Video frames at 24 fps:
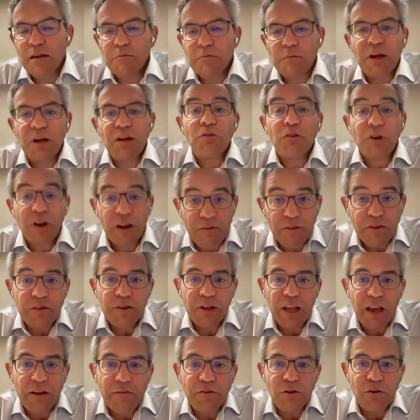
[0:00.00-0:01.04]
but for
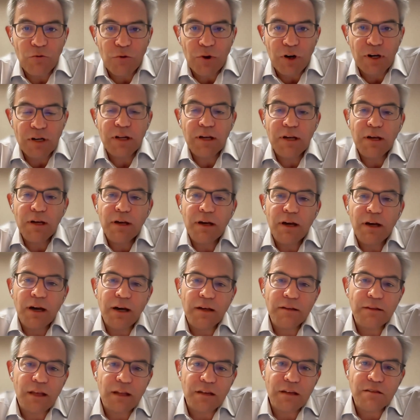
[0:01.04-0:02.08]
everyone
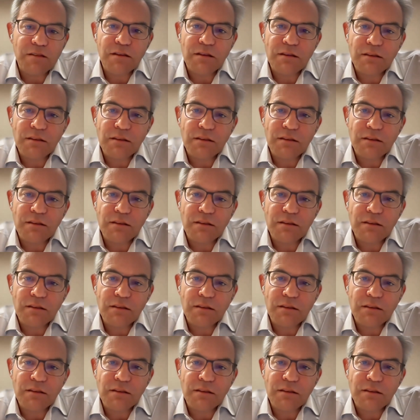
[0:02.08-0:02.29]
that is